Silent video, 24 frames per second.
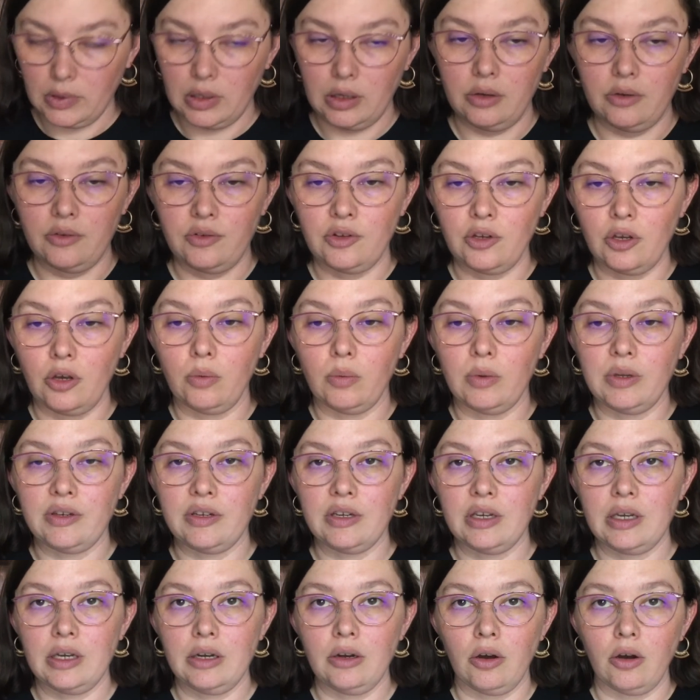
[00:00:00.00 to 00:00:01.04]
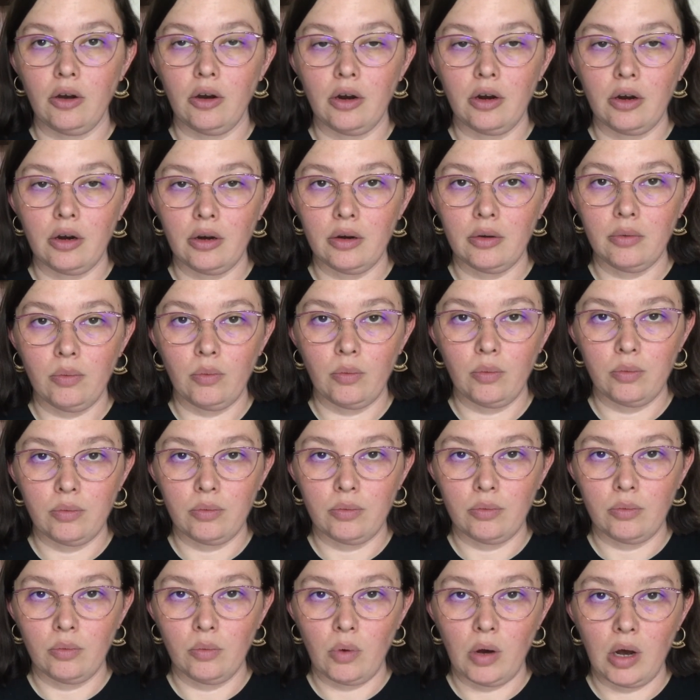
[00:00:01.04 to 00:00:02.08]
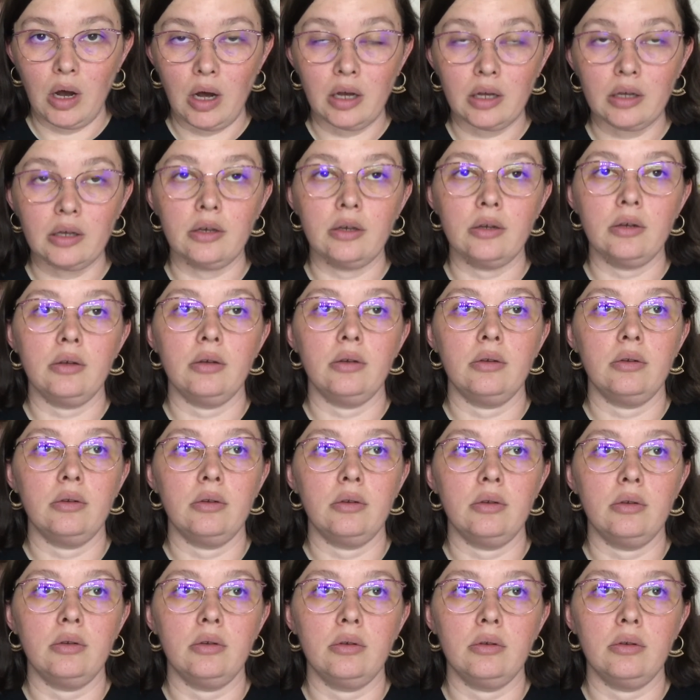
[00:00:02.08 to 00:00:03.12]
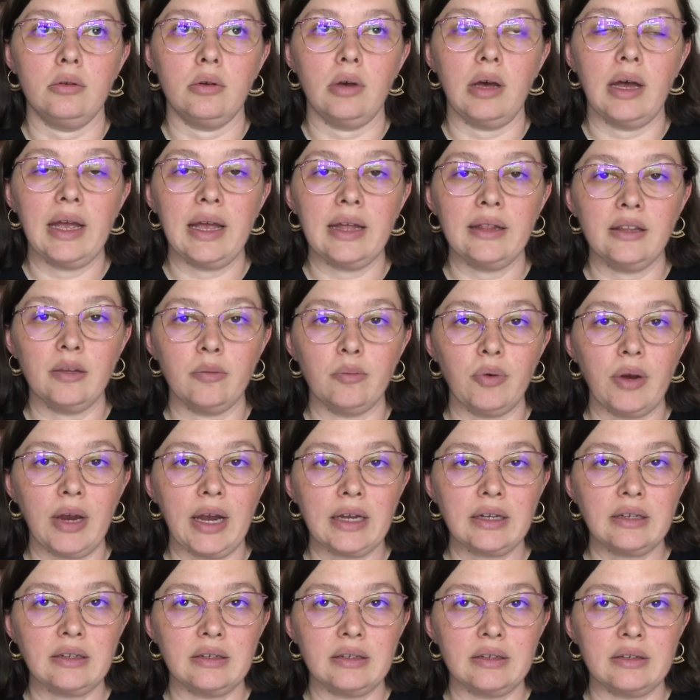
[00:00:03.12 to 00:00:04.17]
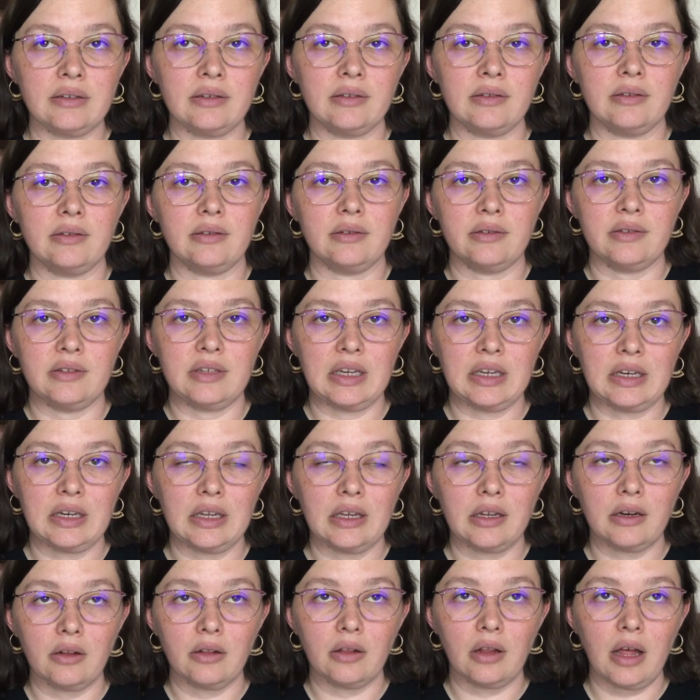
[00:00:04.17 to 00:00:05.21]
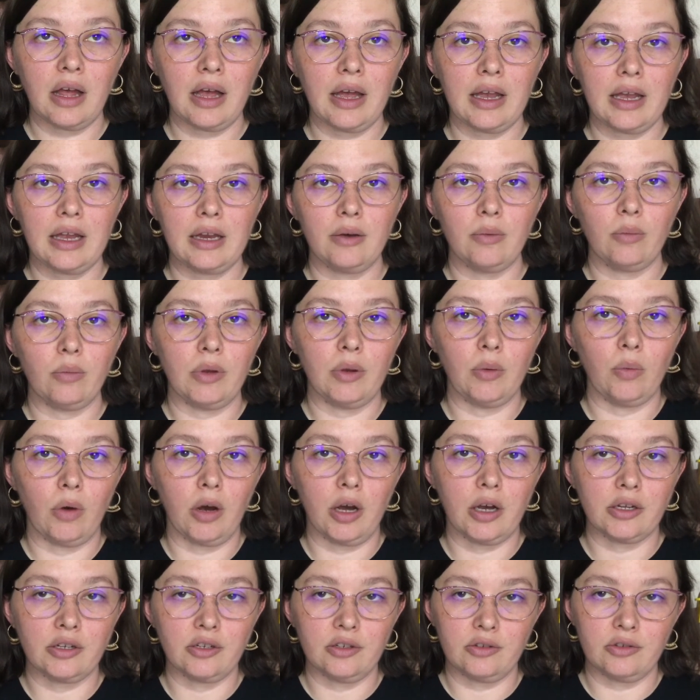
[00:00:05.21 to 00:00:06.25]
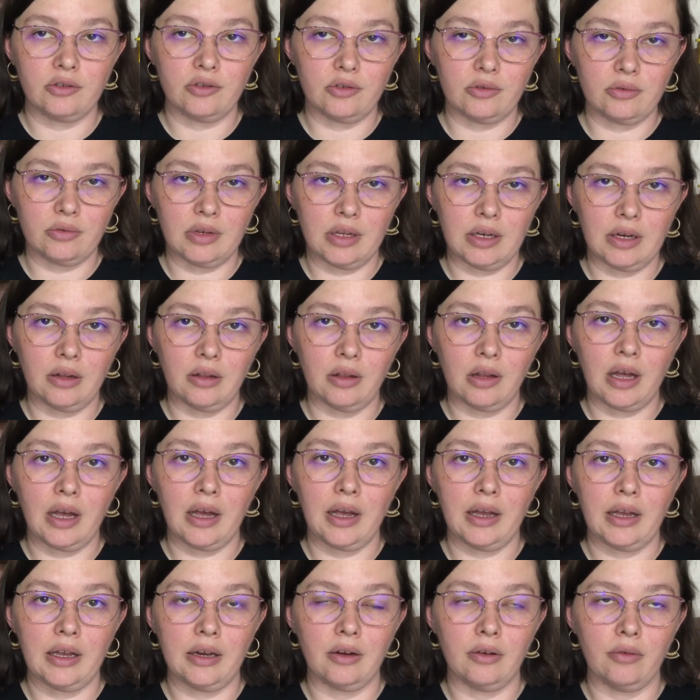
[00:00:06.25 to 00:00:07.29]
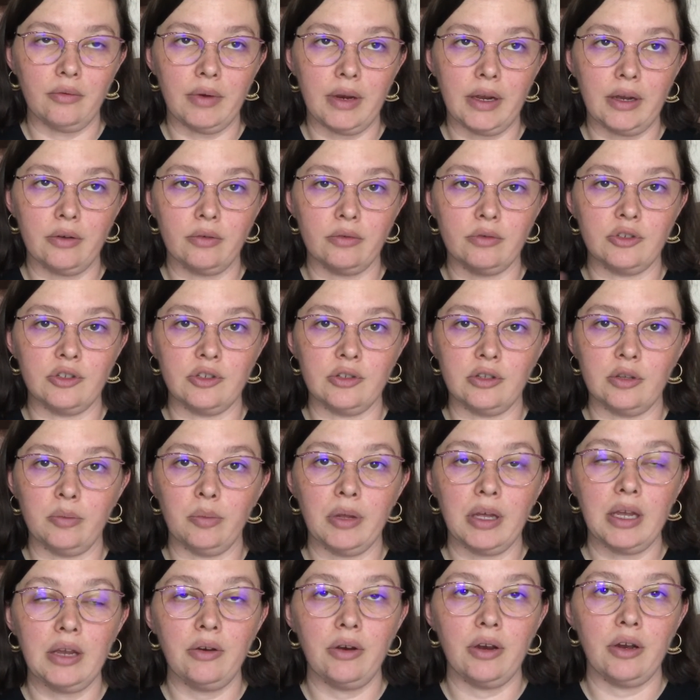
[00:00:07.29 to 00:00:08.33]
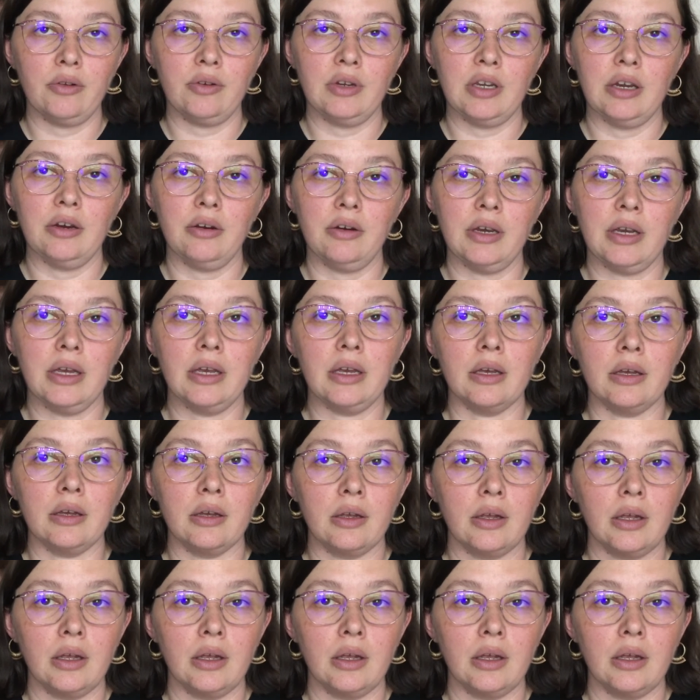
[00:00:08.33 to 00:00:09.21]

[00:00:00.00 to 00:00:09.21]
So we did our walk. I had them practice standing in a line. We walked in a line around the playground area.